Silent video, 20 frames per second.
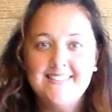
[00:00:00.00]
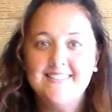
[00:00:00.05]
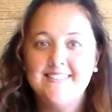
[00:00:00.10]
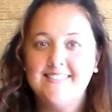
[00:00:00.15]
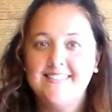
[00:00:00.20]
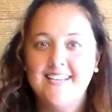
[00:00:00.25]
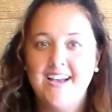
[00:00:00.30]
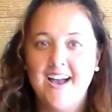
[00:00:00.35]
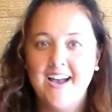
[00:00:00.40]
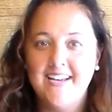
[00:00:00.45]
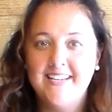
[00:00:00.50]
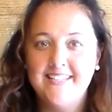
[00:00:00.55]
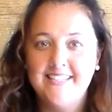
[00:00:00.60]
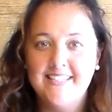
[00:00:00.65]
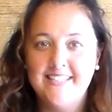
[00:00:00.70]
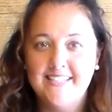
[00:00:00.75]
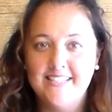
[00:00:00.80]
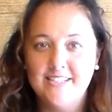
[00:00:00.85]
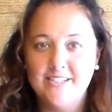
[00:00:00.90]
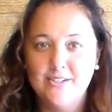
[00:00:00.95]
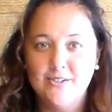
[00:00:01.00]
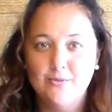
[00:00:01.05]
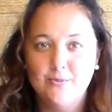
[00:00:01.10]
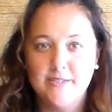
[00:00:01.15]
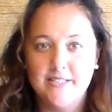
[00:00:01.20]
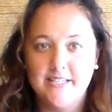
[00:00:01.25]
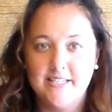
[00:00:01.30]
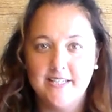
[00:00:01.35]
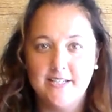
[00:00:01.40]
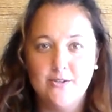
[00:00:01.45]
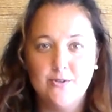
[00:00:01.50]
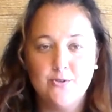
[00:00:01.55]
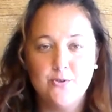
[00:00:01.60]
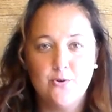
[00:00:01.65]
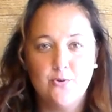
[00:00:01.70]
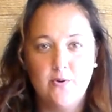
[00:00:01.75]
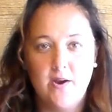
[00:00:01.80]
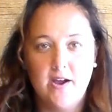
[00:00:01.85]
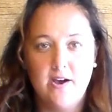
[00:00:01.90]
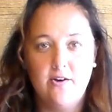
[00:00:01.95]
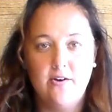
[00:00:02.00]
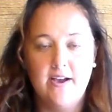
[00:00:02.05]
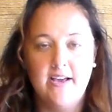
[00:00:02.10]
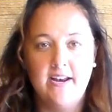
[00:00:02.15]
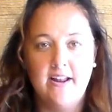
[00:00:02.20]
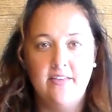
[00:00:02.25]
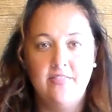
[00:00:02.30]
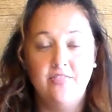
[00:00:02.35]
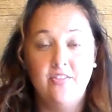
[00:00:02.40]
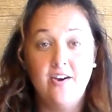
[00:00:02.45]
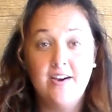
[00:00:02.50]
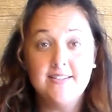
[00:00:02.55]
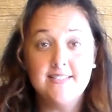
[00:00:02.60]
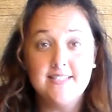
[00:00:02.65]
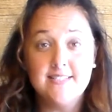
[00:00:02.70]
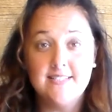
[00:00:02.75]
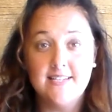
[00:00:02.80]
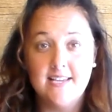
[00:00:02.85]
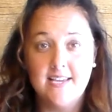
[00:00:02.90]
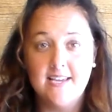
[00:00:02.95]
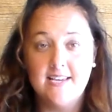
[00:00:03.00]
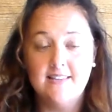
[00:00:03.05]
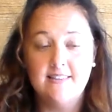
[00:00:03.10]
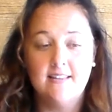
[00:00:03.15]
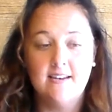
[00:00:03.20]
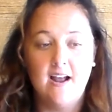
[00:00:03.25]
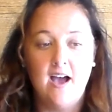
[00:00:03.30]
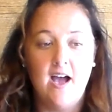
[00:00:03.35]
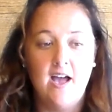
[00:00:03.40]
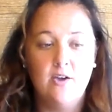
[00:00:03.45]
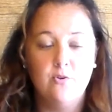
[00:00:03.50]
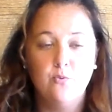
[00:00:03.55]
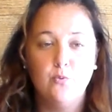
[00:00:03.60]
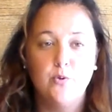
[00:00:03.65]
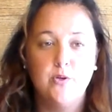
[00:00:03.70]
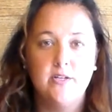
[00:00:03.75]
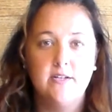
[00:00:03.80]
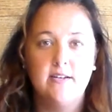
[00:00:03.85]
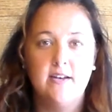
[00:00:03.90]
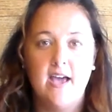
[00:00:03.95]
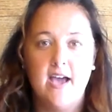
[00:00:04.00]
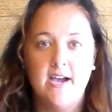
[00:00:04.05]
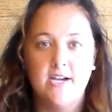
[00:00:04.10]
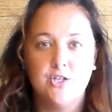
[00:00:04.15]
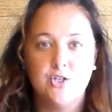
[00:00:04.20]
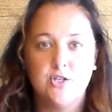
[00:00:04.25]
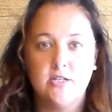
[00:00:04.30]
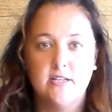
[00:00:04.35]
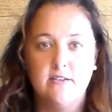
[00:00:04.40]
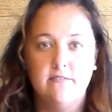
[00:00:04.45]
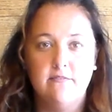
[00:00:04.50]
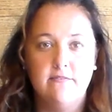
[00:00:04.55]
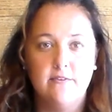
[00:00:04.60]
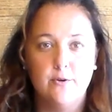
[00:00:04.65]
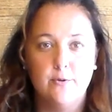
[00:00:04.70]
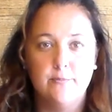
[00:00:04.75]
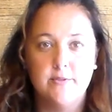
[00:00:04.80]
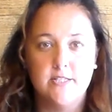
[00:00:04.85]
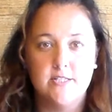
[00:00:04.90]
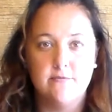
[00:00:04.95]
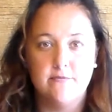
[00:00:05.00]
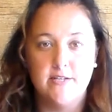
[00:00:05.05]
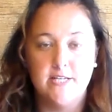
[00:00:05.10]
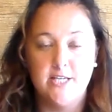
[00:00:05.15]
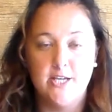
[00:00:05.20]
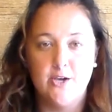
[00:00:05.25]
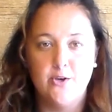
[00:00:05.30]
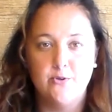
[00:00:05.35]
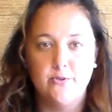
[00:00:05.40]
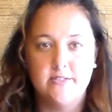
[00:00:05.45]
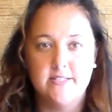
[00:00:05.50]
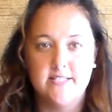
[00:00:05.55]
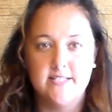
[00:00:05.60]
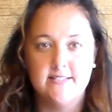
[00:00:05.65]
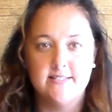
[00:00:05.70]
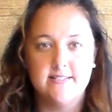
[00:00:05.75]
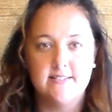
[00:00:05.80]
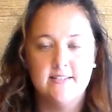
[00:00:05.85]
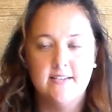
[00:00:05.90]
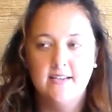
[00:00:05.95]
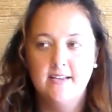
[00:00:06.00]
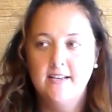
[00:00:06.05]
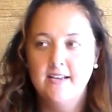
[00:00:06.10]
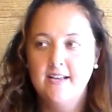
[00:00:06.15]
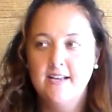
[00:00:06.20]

guys, it's Heidi here with Kiddos Koral and I thought today that I would actually film this video since